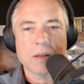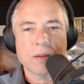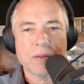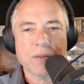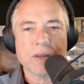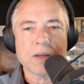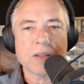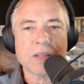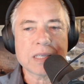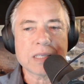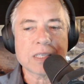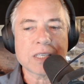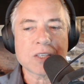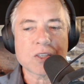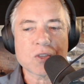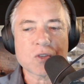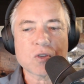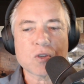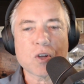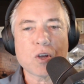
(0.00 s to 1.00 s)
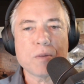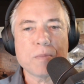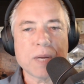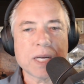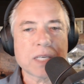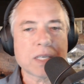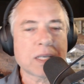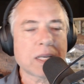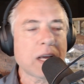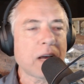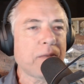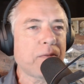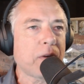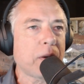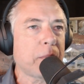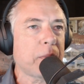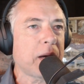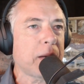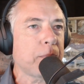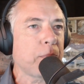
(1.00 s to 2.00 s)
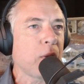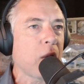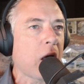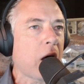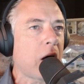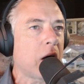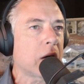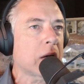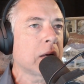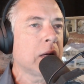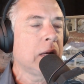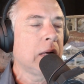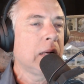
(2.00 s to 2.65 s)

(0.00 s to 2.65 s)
There's just painful. So much stuff on my blog